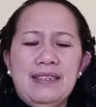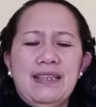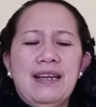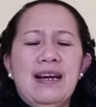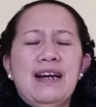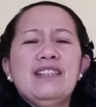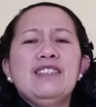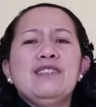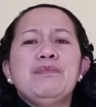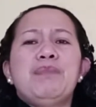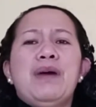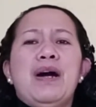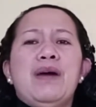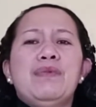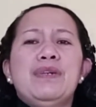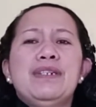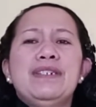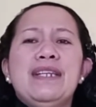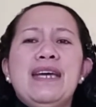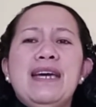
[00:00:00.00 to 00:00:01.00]
God's
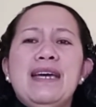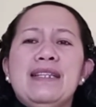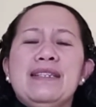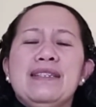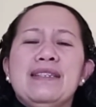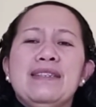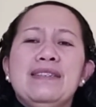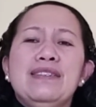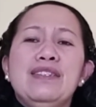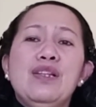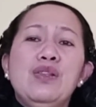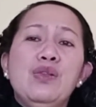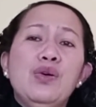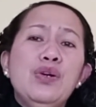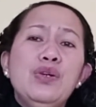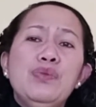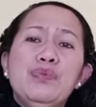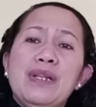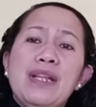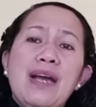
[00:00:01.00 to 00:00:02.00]
power, then the
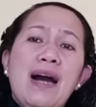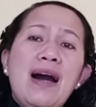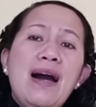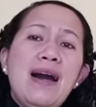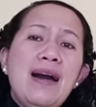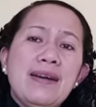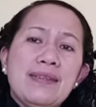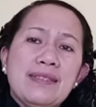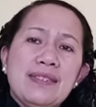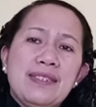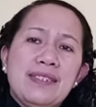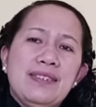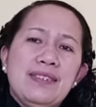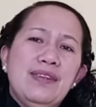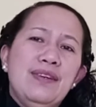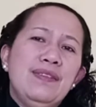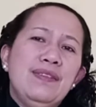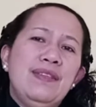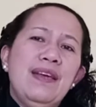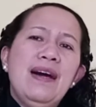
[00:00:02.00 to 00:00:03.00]
Lord will act
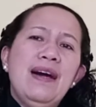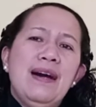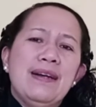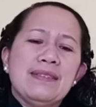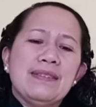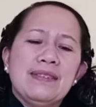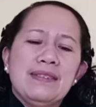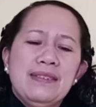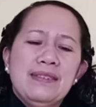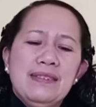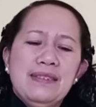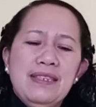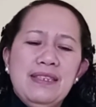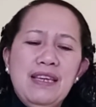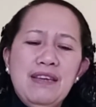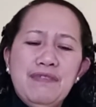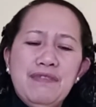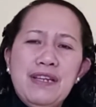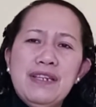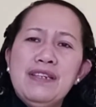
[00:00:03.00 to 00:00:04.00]
on that,
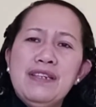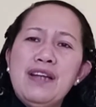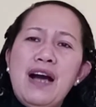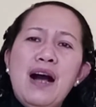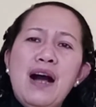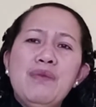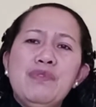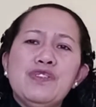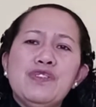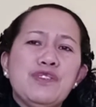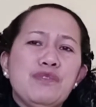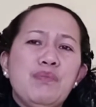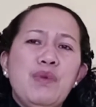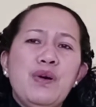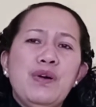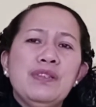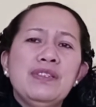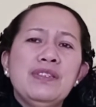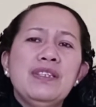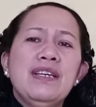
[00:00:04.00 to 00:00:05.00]
even in our
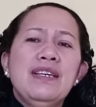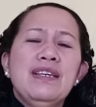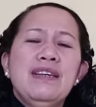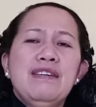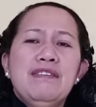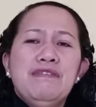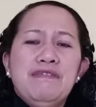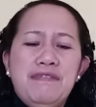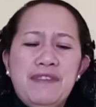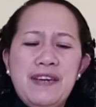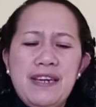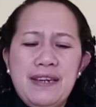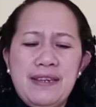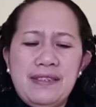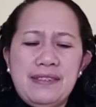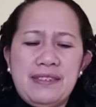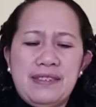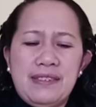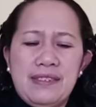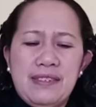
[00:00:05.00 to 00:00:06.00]
small faith
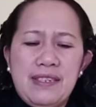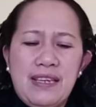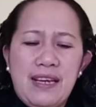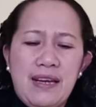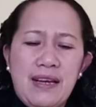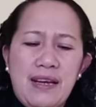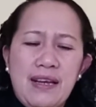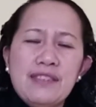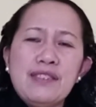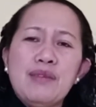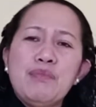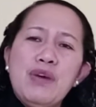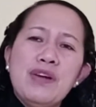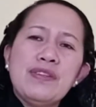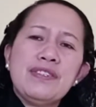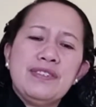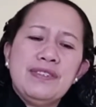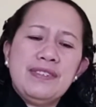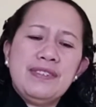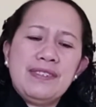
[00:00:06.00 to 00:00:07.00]
as a
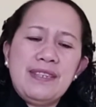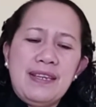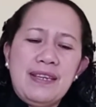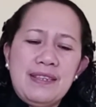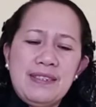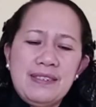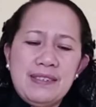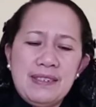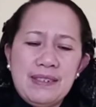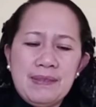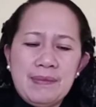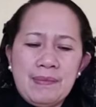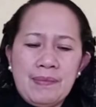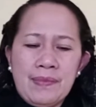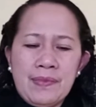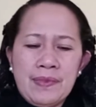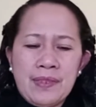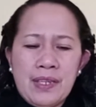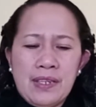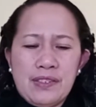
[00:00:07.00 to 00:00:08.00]
mustard seed.
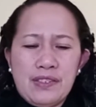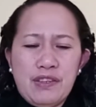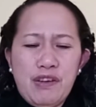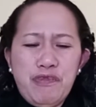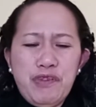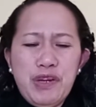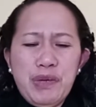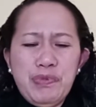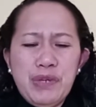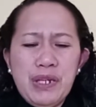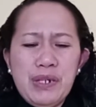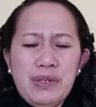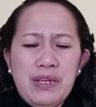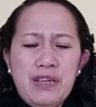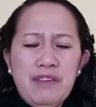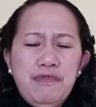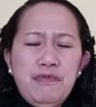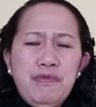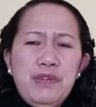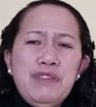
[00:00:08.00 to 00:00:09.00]
So
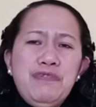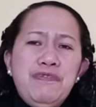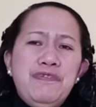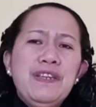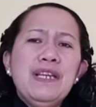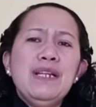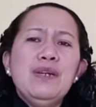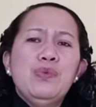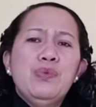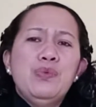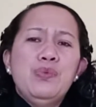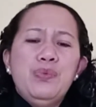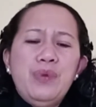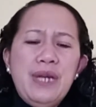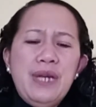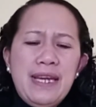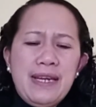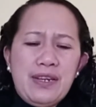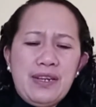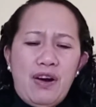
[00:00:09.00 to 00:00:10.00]
if we feel
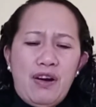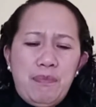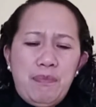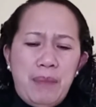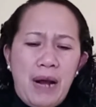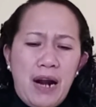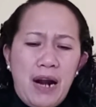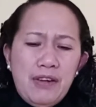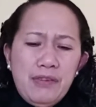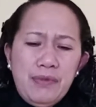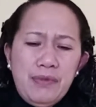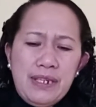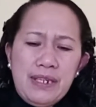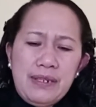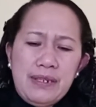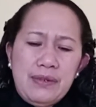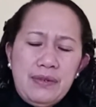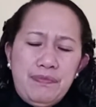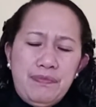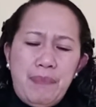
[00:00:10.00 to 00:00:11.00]
weak or
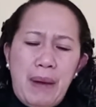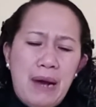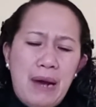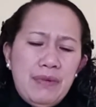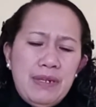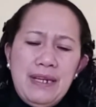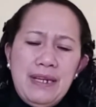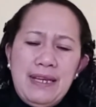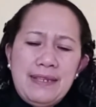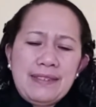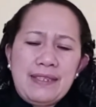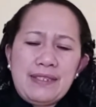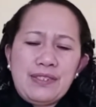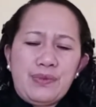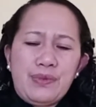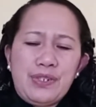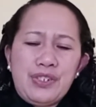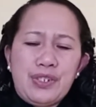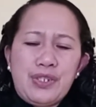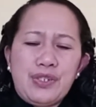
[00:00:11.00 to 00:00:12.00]
powerless as
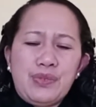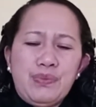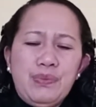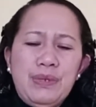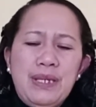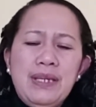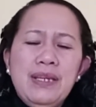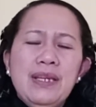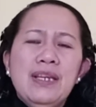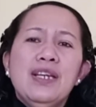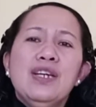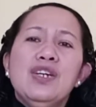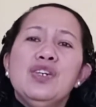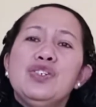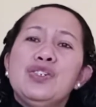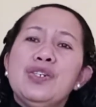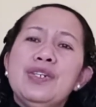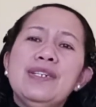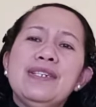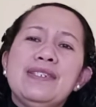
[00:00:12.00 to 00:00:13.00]
Christians, we
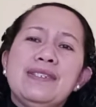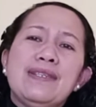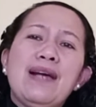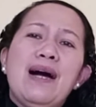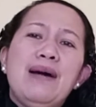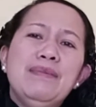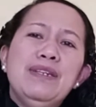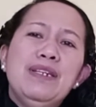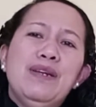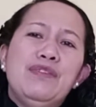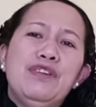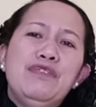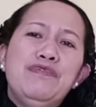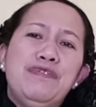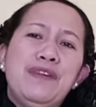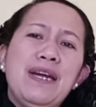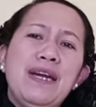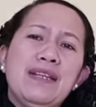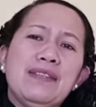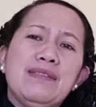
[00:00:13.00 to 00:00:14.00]
should examine our
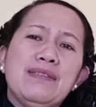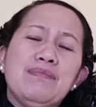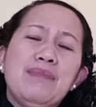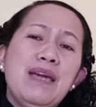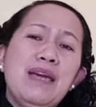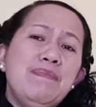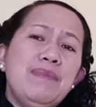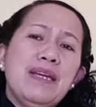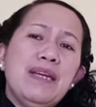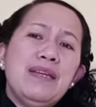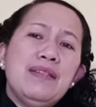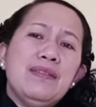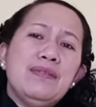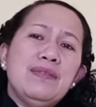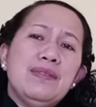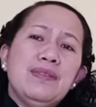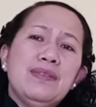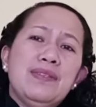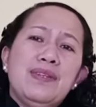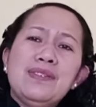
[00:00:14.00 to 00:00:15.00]
faith. Maybe
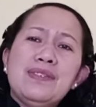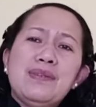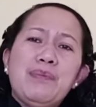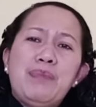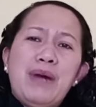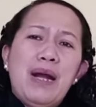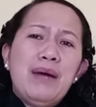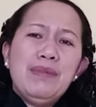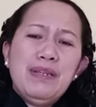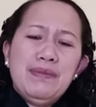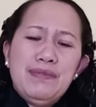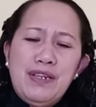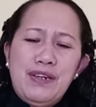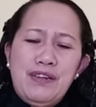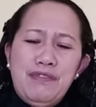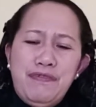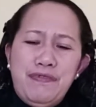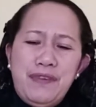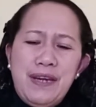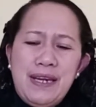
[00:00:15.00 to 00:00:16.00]
there's a problem in
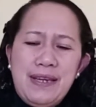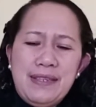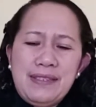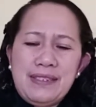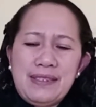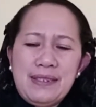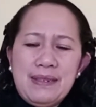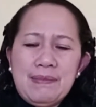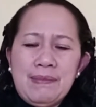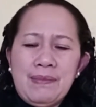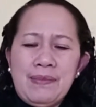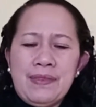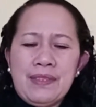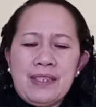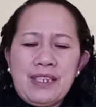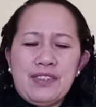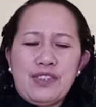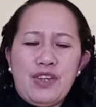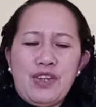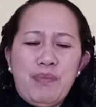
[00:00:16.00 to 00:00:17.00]
our faith.
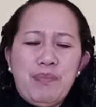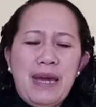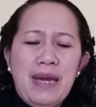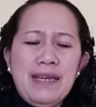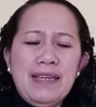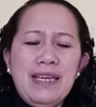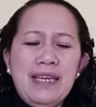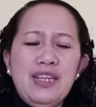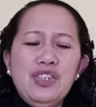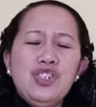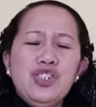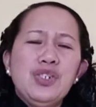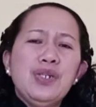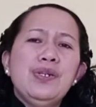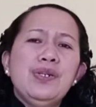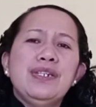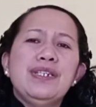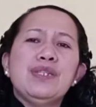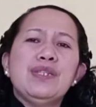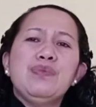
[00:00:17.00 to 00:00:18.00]
So making
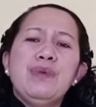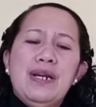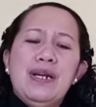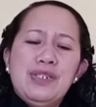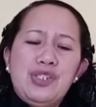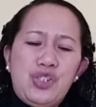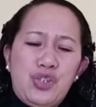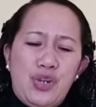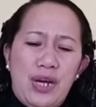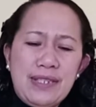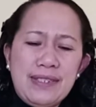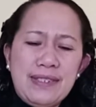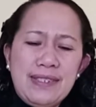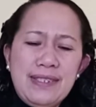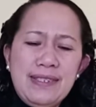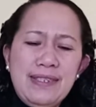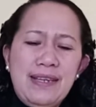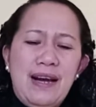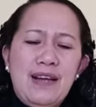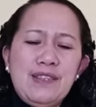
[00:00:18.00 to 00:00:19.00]
sure that we are
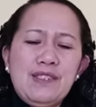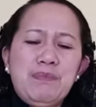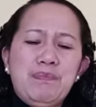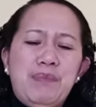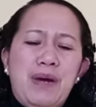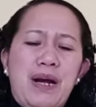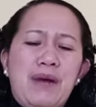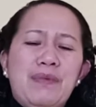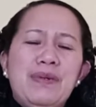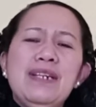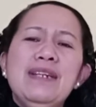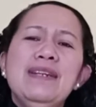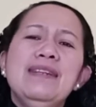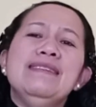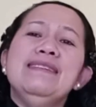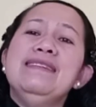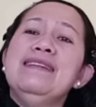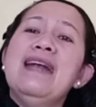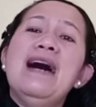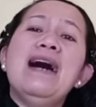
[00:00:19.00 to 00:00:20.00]
trusting God's power,
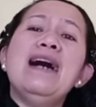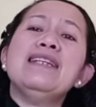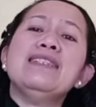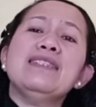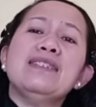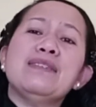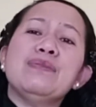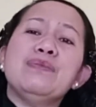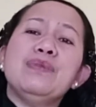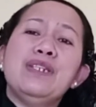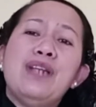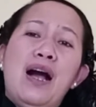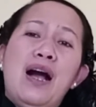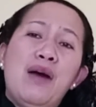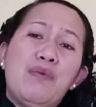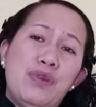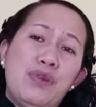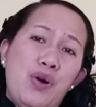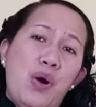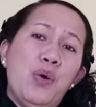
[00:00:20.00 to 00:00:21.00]
not with
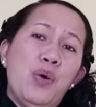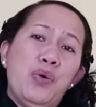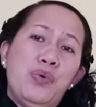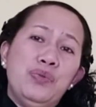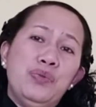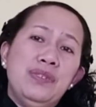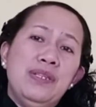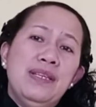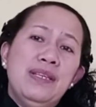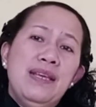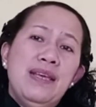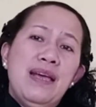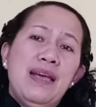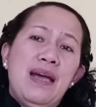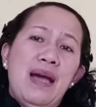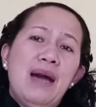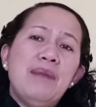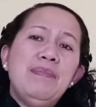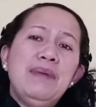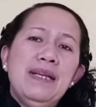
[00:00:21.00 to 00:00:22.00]
our own
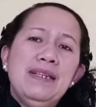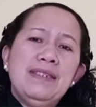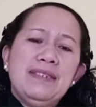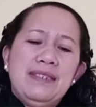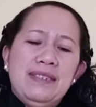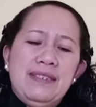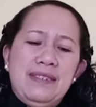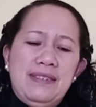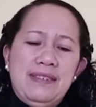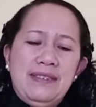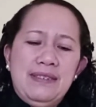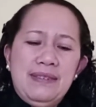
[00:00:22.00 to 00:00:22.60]
ability.